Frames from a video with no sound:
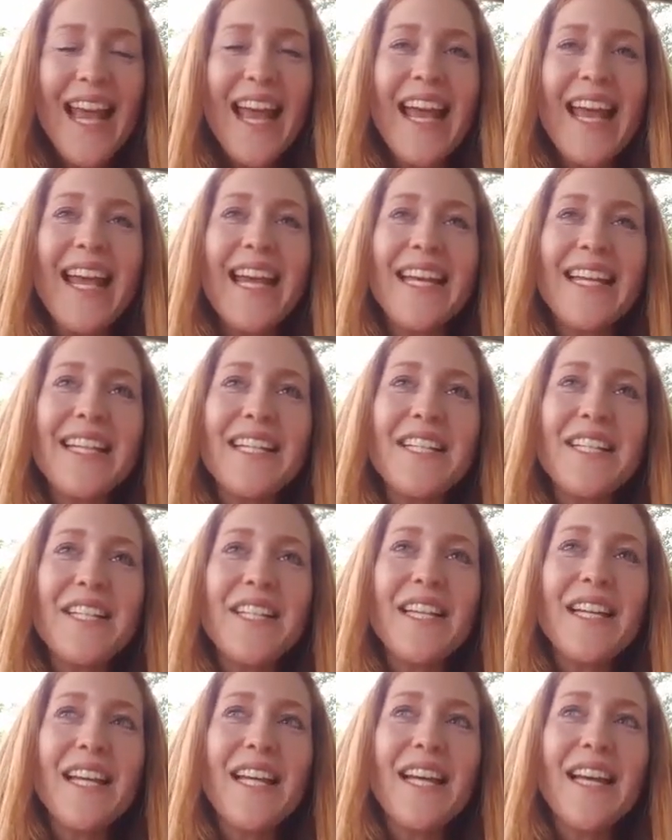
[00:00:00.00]

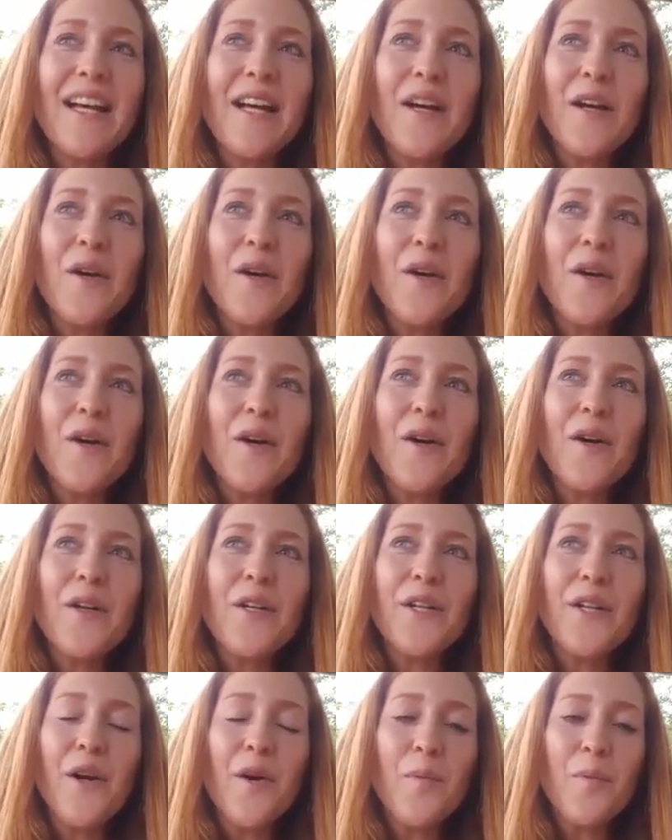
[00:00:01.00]
And,
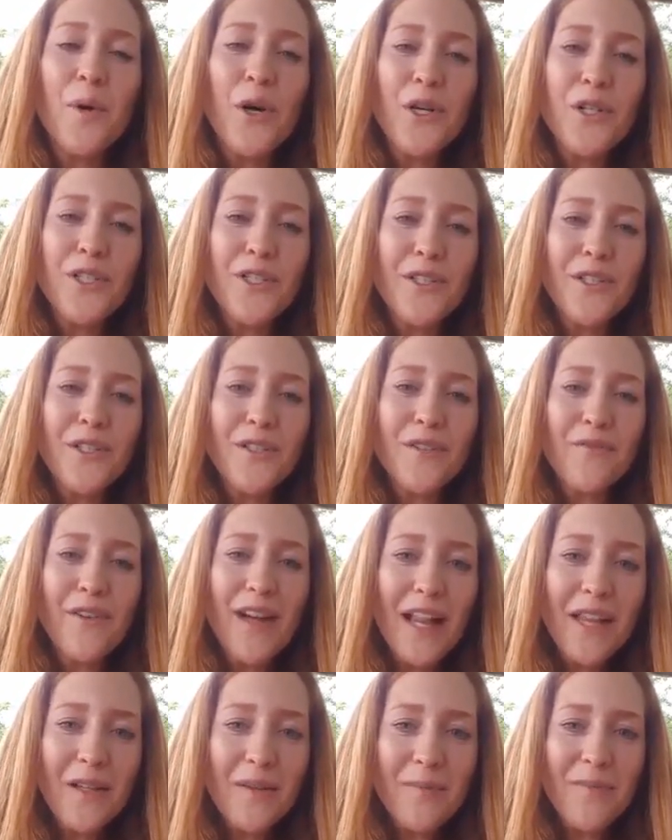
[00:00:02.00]
you know, personal
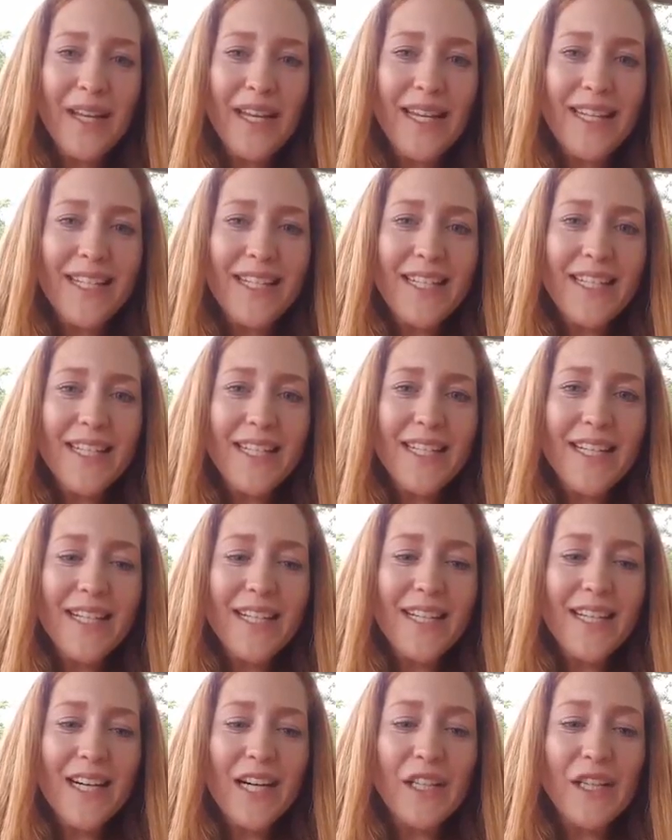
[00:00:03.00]
development
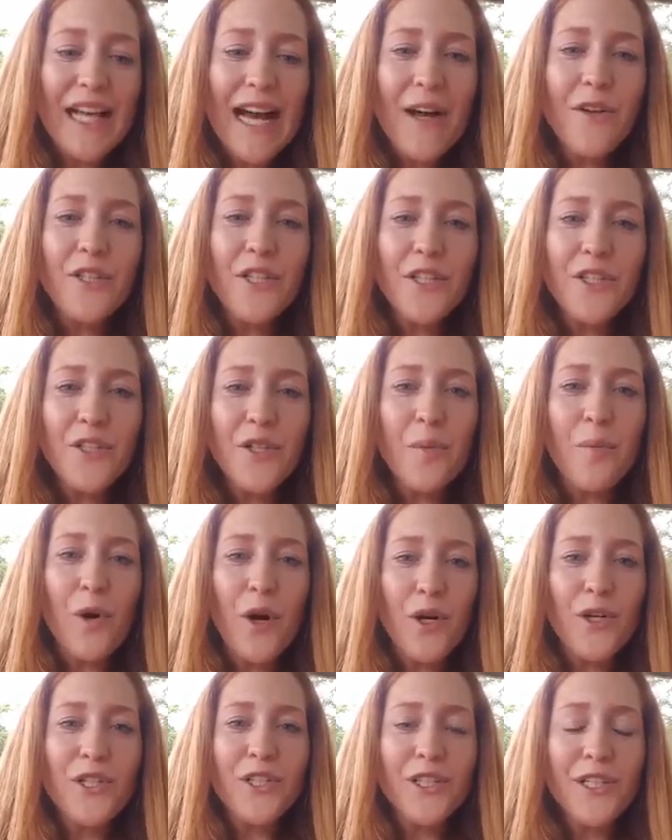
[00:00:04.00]
allows us to
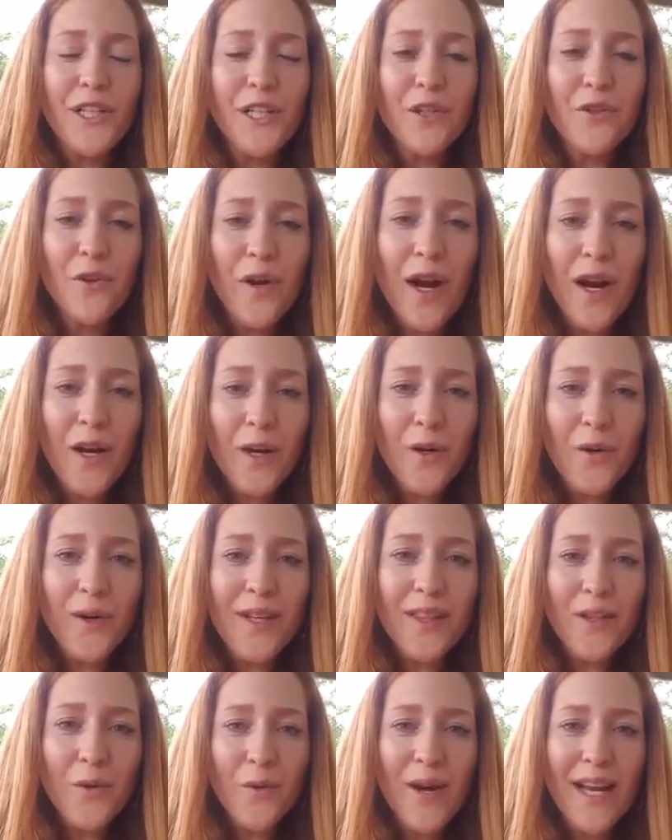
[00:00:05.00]
personally grow
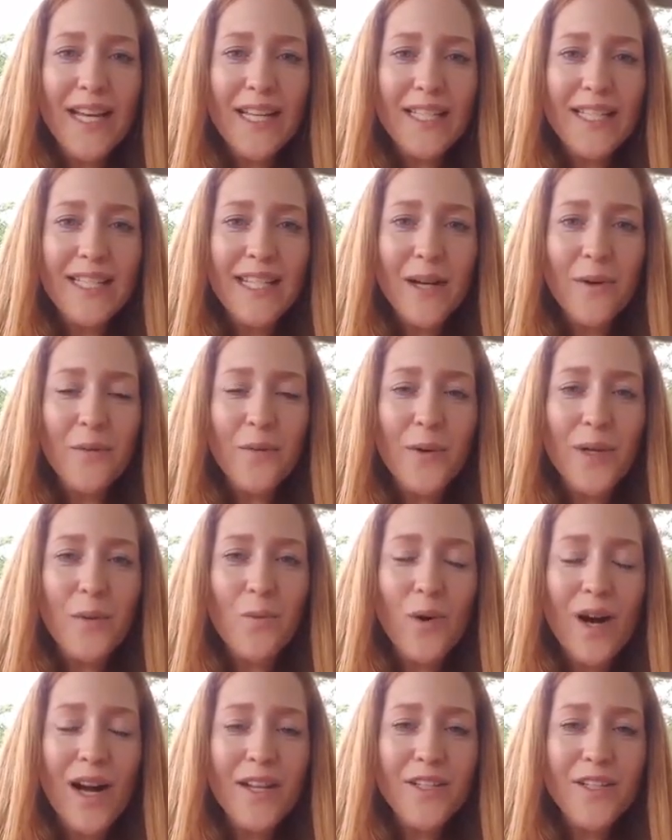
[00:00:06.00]
in the ways that we
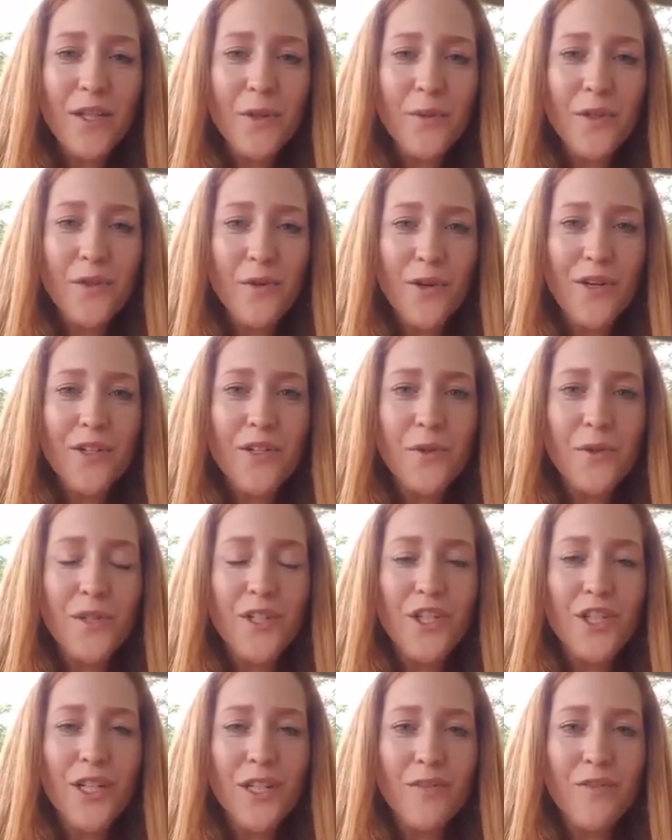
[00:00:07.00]
want to in order to
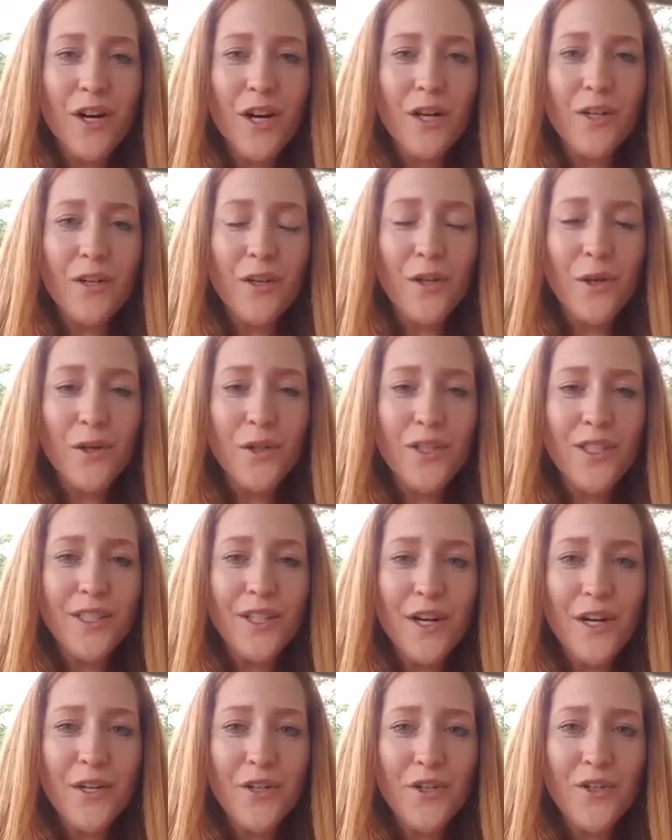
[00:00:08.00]
achieve our goals
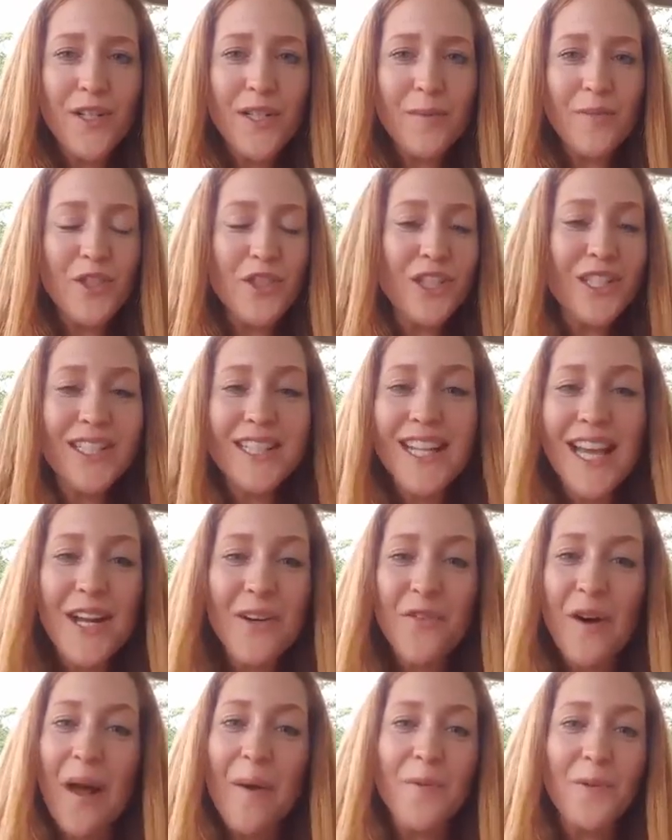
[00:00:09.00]
and our dreams. Just
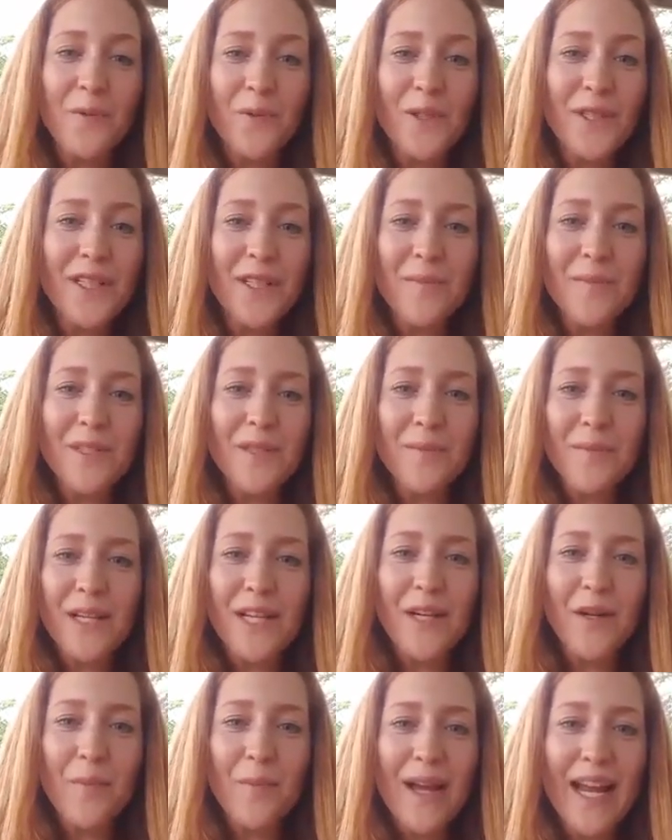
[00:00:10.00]
like Robin Williams and
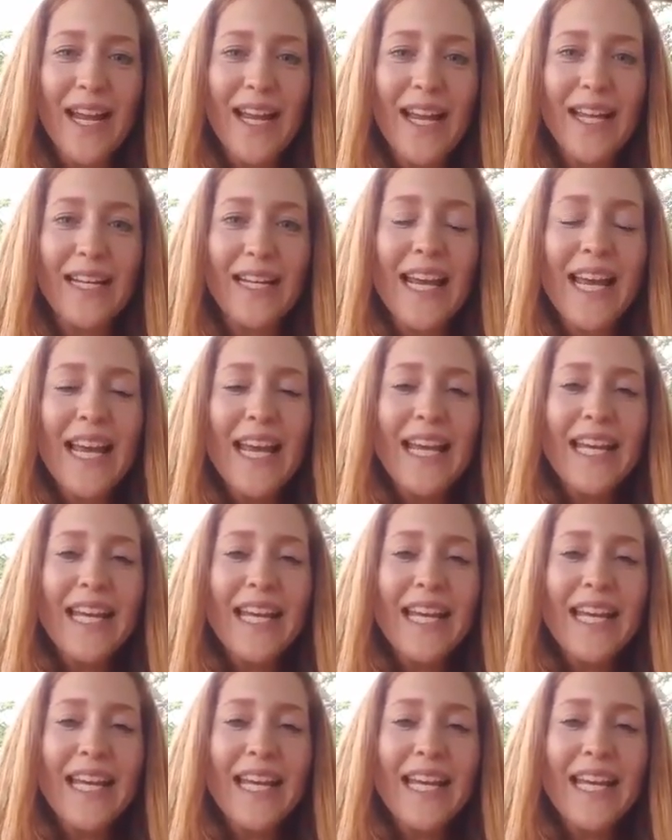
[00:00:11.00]
Peter Pan.